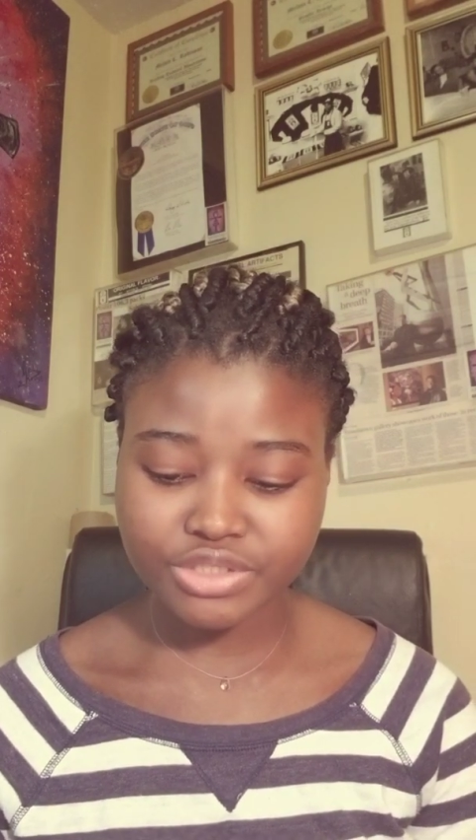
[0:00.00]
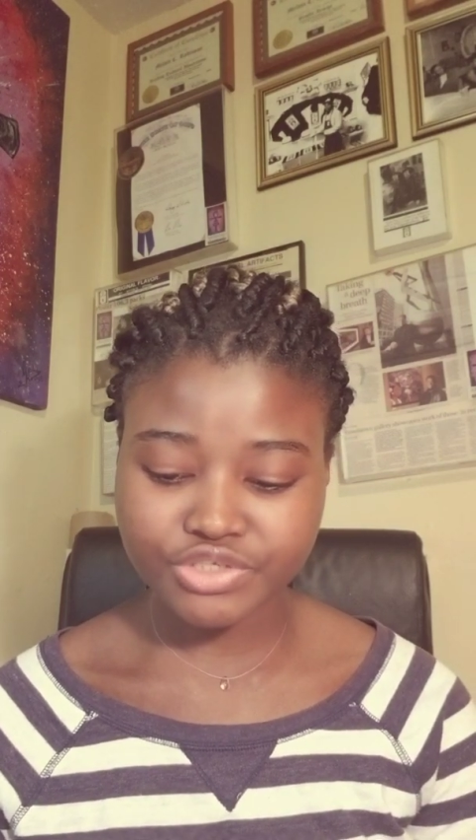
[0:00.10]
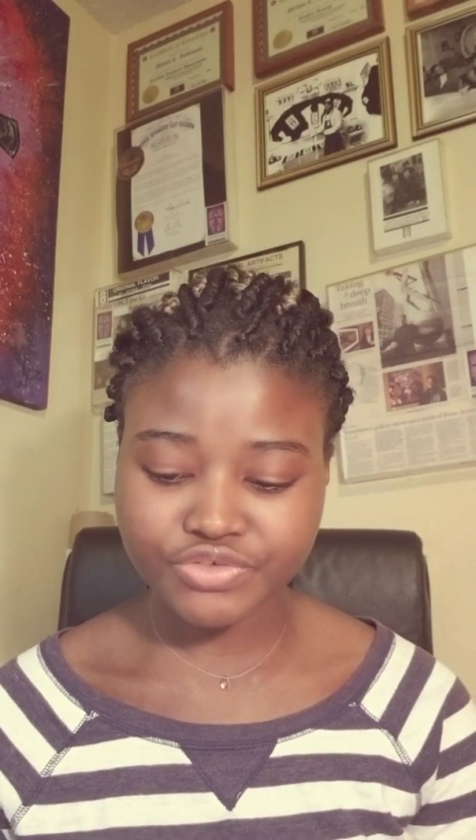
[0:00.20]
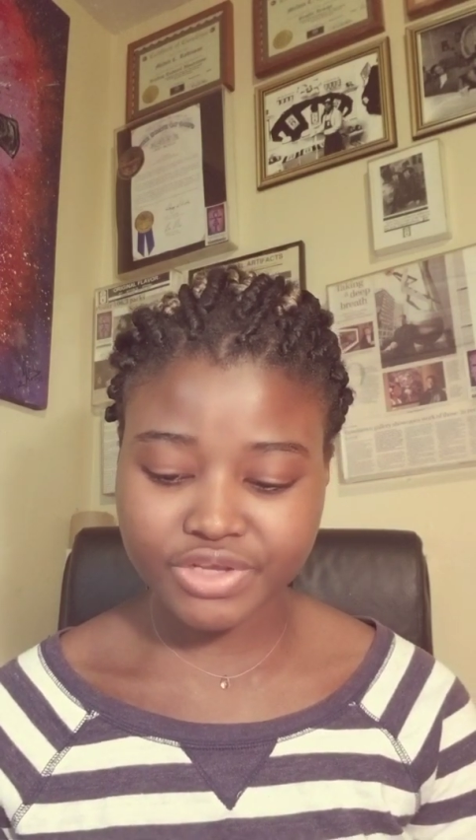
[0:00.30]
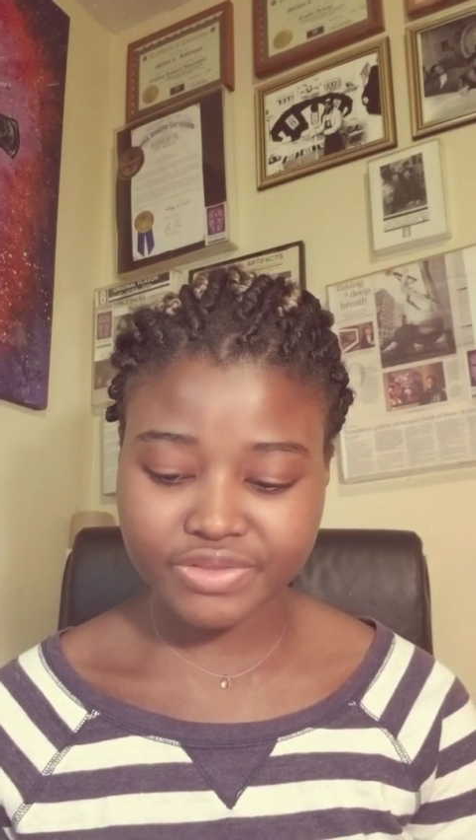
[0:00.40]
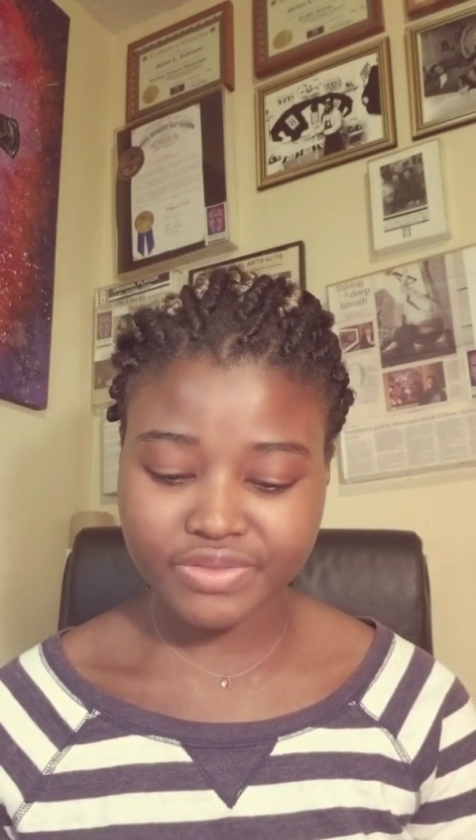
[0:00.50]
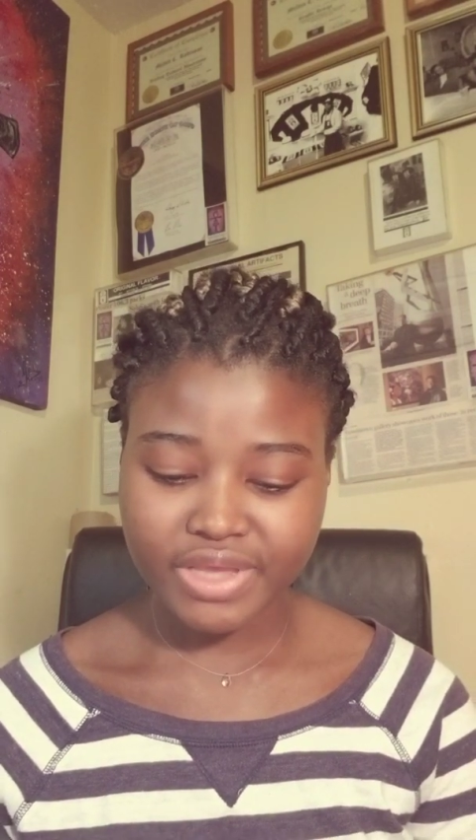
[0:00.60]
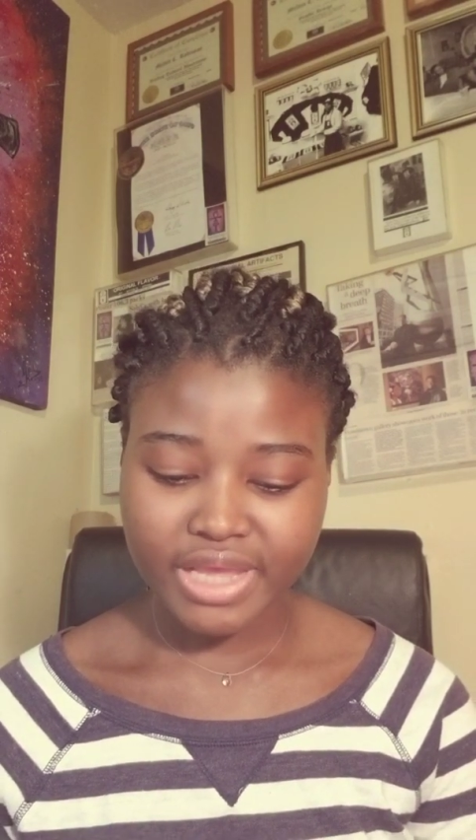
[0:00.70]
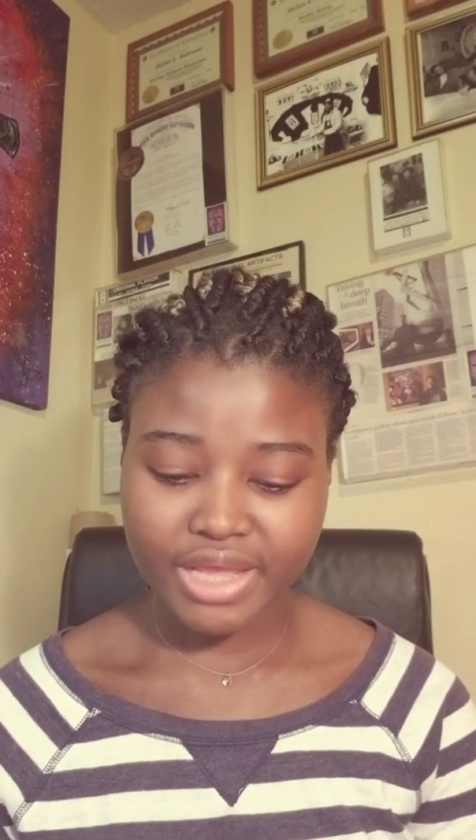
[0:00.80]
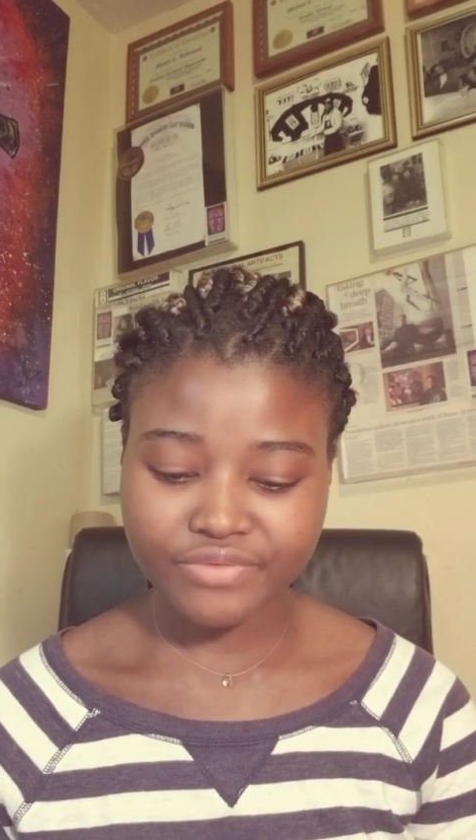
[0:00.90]
strength
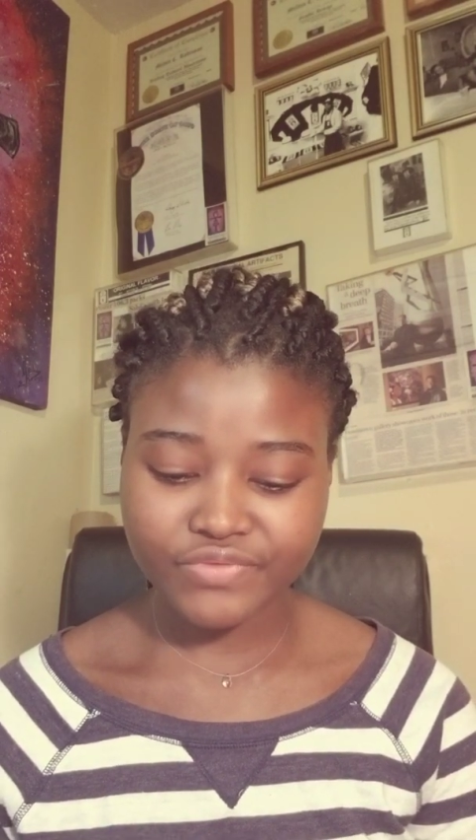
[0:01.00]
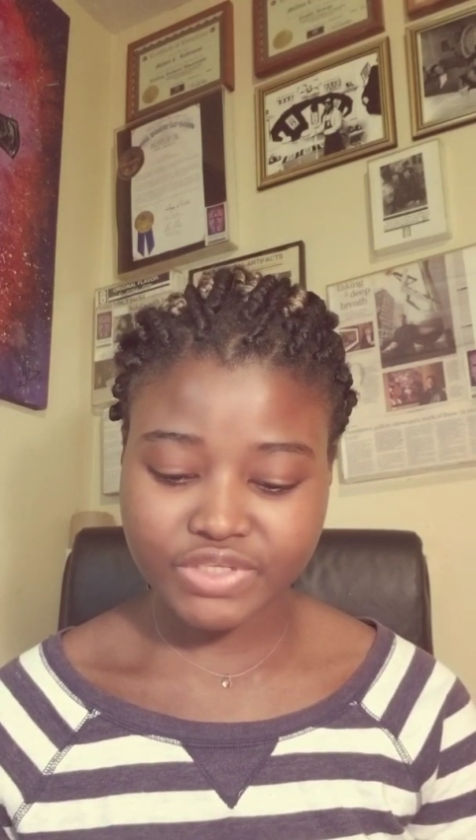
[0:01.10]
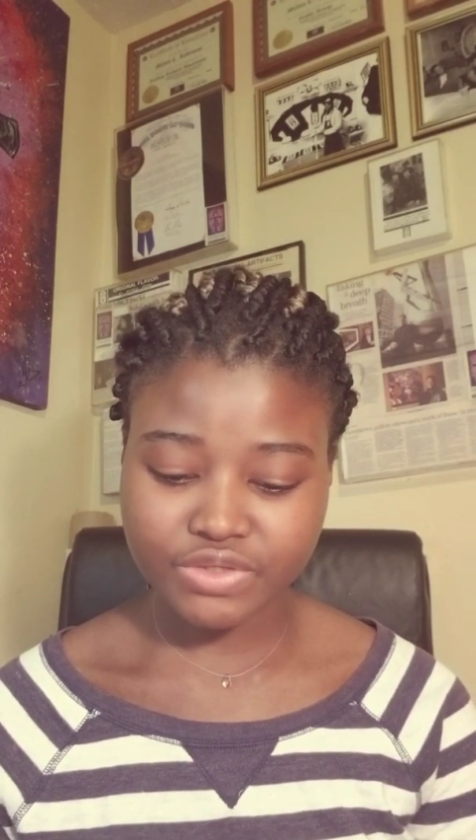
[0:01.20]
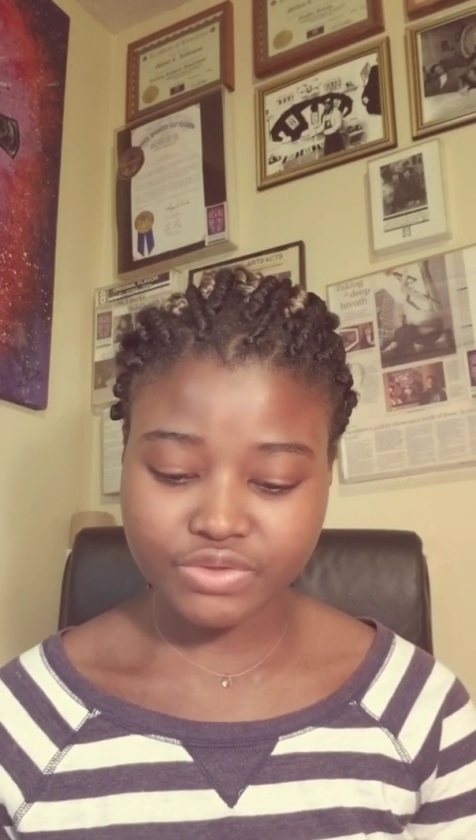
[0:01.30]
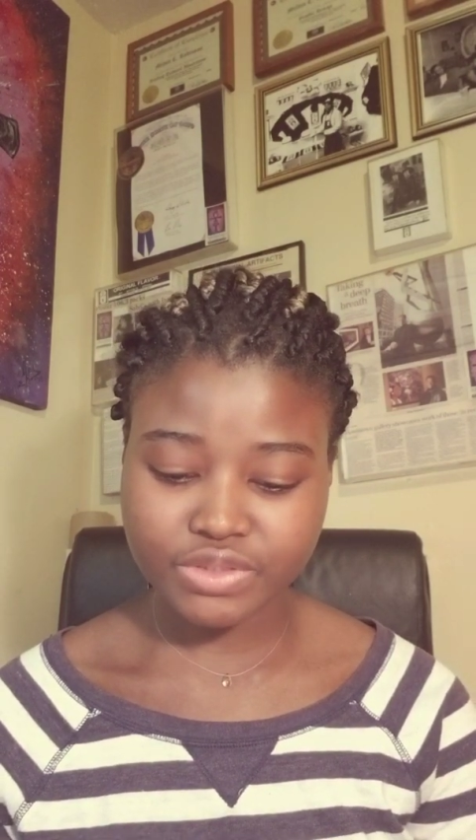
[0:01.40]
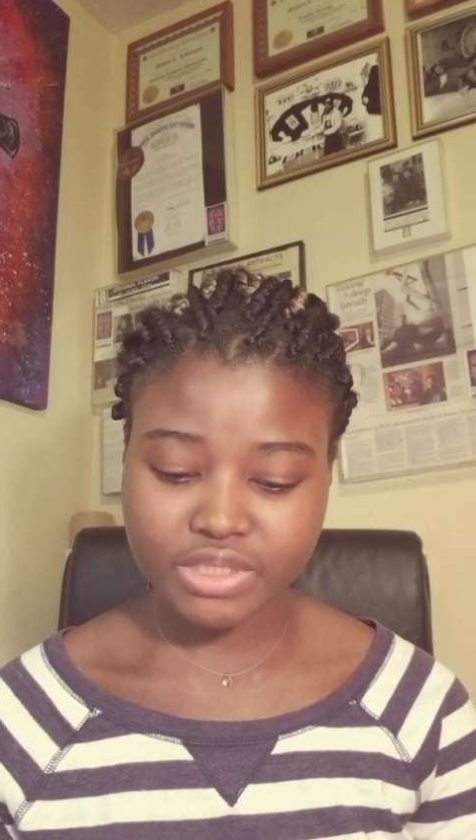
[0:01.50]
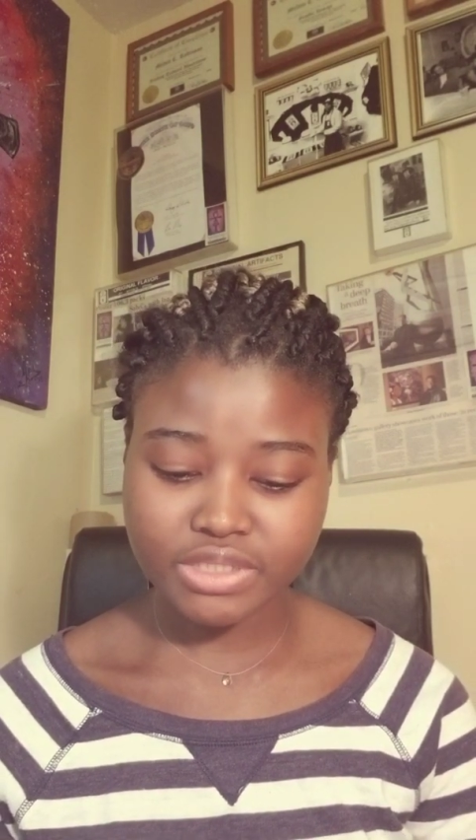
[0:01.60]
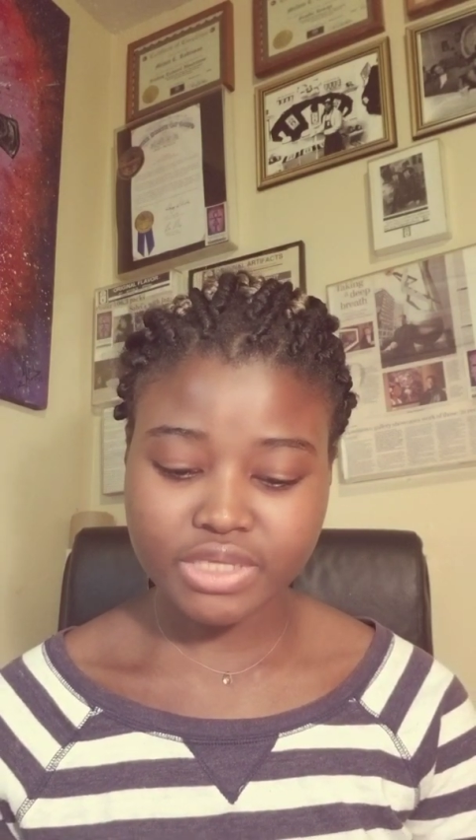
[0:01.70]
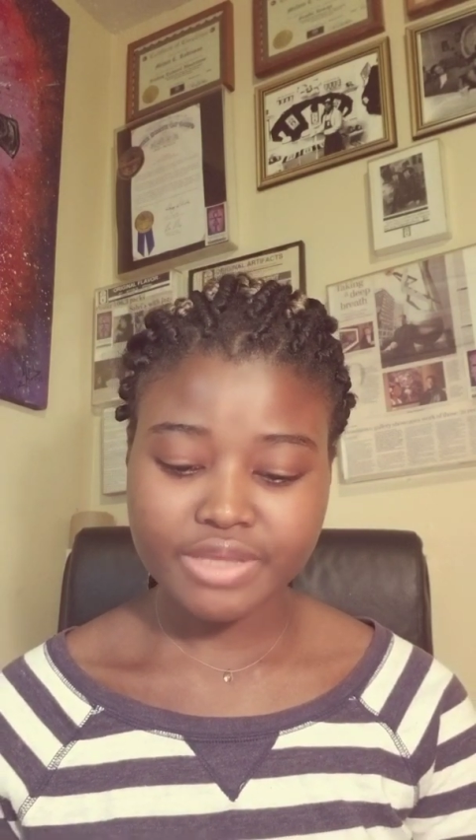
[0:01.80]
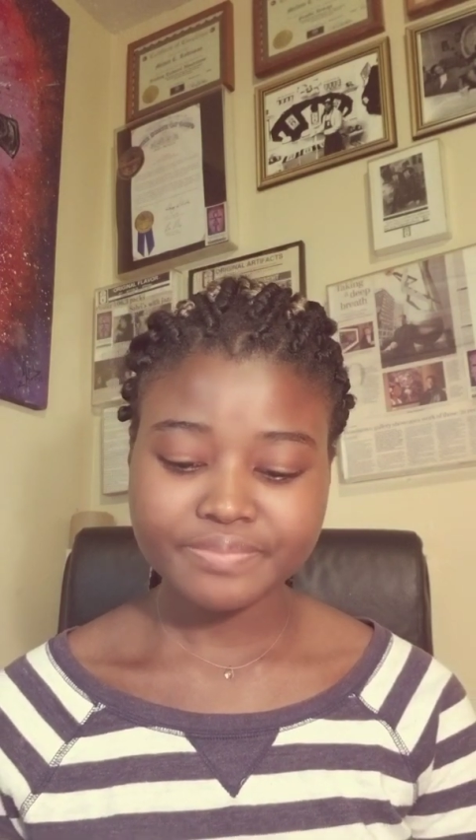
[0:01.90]
and resources.